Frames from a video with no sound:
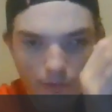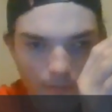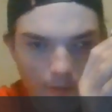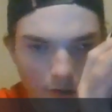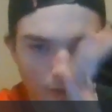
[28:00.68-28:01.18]
Have
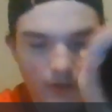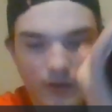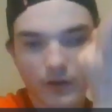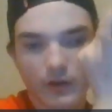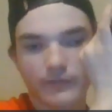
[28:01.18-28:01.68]
you ever
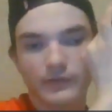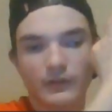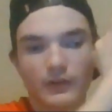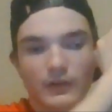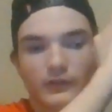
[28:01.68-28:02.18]
heard of
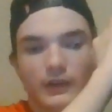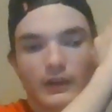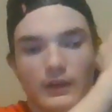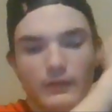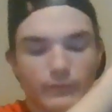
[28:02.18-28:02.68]
songs
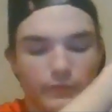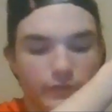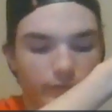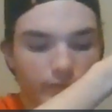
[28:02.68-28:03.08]
like In